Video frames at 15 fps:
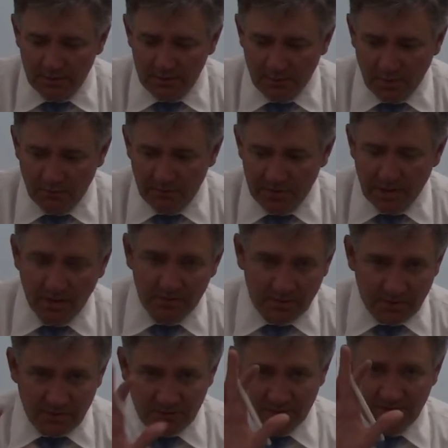what we call the
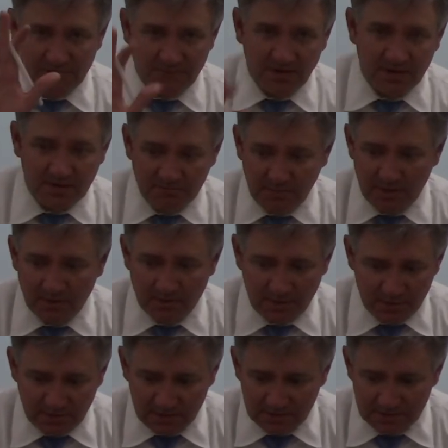3 fundamental
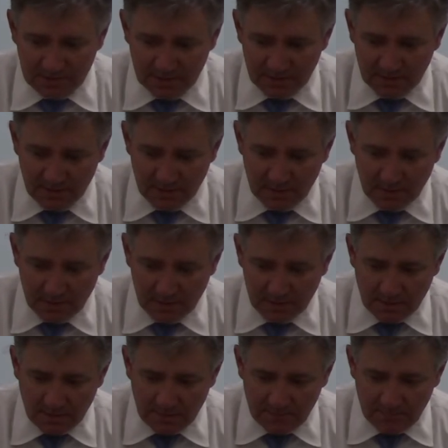units:
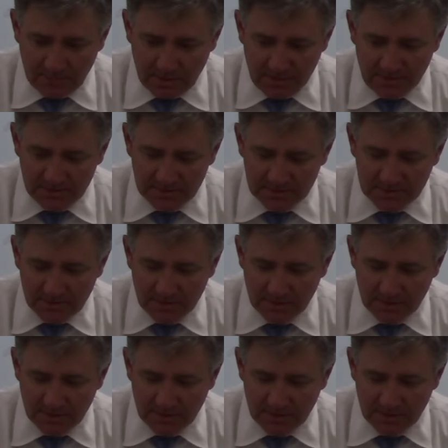meters,